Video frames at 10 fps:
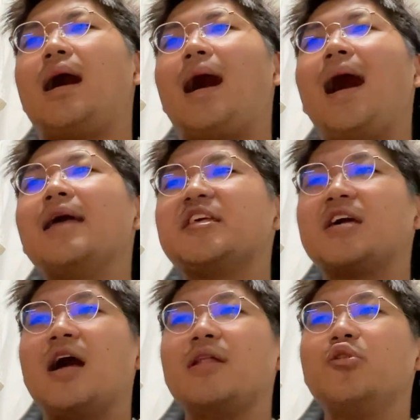i
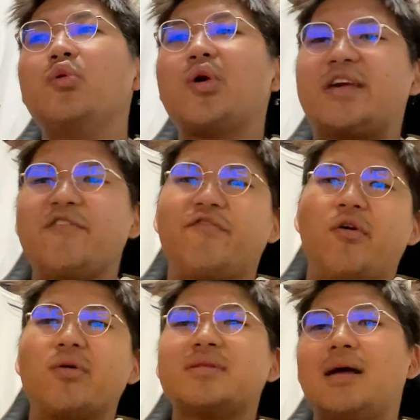can looking
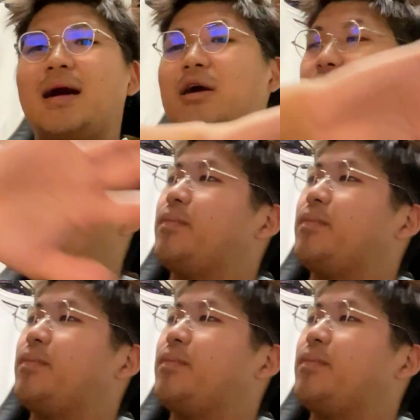for the